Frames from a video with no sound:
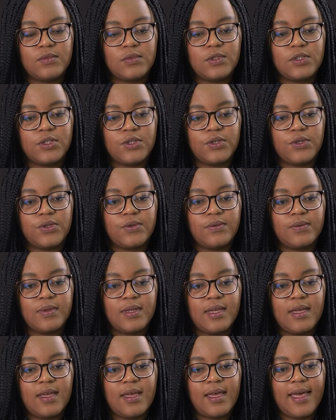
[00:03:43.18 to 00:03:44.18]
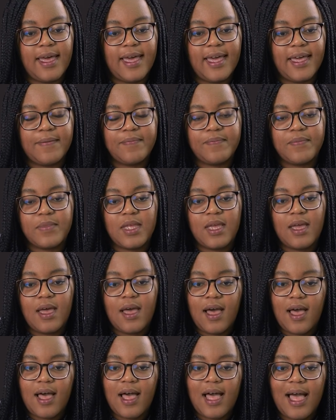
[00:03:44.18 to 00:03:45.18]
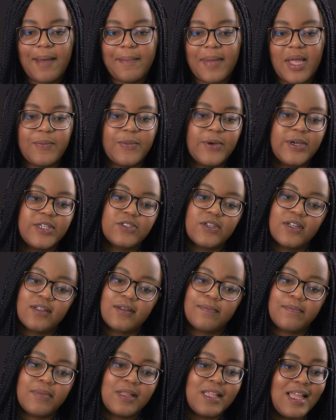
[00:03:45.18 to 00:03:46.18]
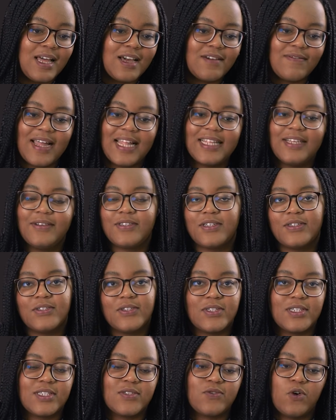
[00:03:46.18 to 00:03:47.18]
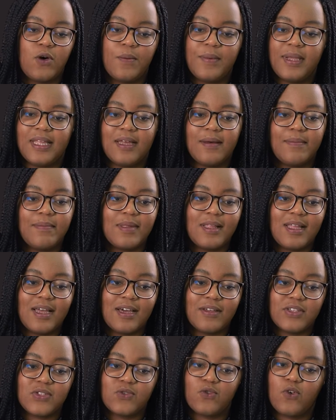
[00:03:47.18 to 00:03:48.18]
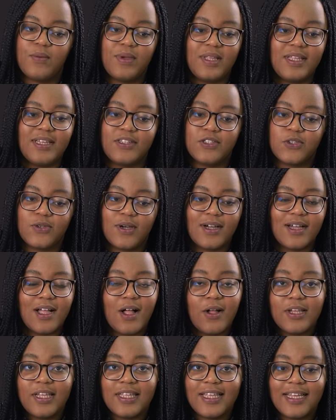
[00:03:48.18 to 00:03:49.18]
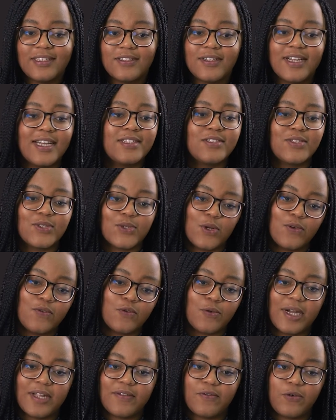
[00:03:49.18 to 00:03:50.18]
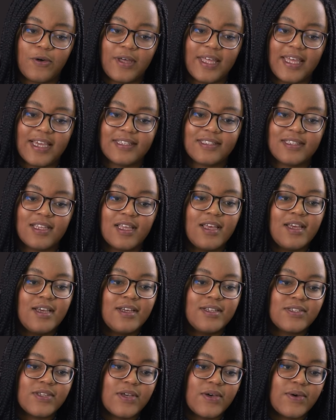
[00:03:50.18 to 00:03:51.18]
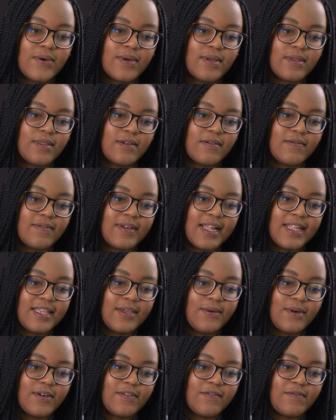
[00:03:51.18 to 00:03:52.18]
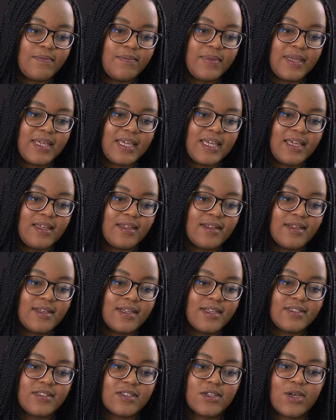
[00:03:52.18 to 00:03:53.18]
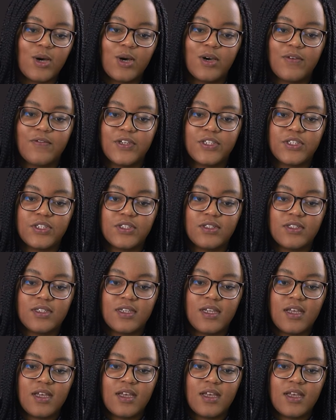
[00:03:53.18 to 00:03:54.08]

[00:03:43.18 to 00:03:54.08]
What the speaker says: 2a. And we're just going to plug values into this formula, plug this formula into our calculator, and solve right for x. So the value of b is the coefficient